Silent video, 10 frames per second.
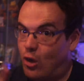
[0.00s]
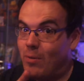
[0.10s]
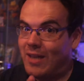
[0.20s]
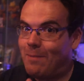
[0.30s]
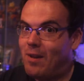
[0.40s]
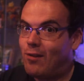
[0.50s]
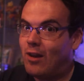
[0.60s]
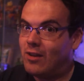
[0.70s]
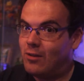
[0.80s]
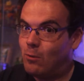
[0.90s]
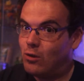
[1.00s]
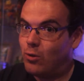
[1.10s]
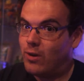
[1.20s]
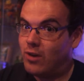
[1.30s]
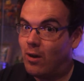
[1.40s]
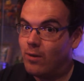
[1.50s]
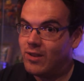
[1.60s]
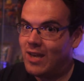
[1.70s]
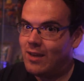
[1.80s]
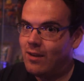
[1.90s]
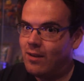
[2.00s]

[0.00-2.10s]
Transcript: don't get me started on what Toyotaro did.